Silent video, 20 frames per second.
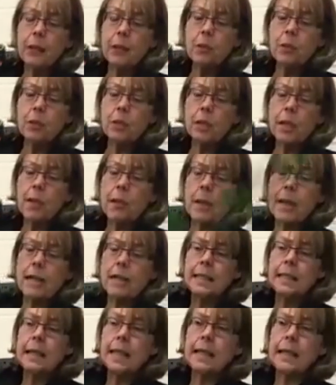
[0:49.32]
It also
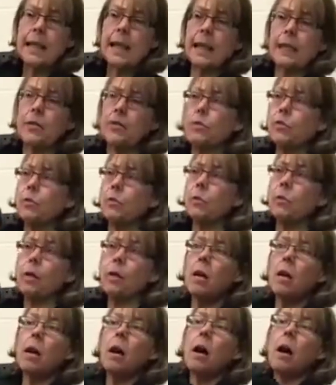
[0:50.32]
has a
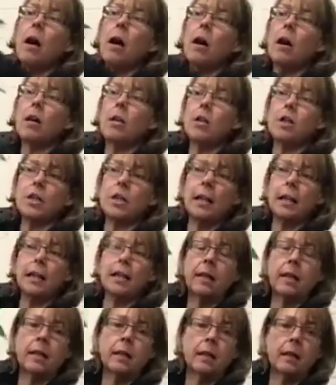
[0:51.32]
natural
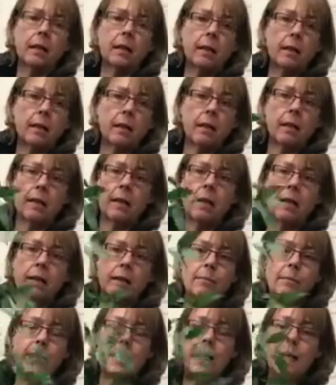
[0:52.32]
arching
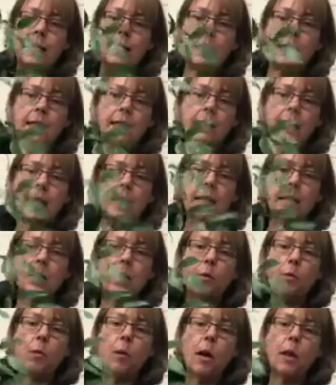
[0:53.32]
tendency,
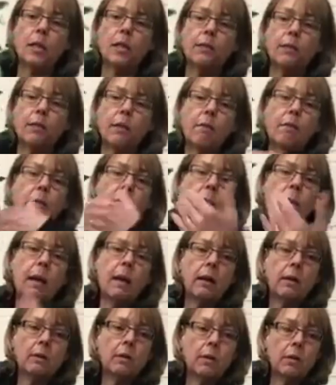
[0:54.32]
so works very
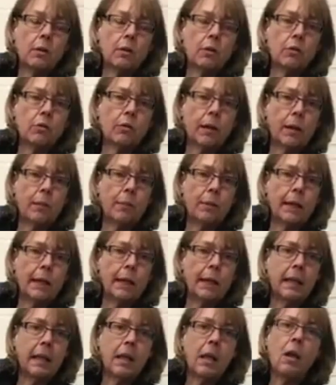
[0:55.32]
well
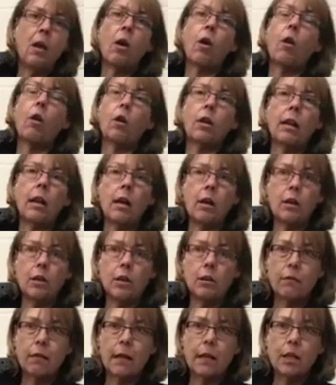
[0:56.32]
draping on
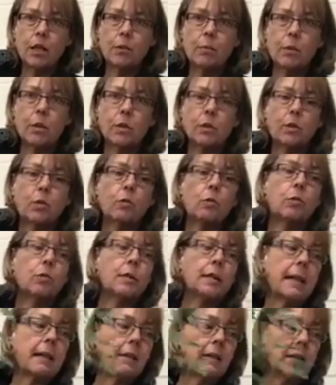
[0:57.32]
large arrangements
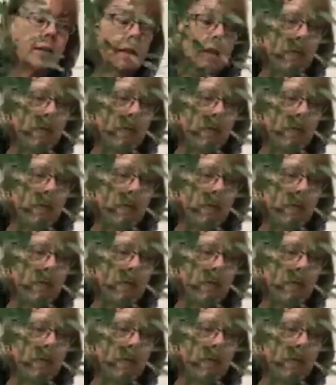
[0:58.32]
or down the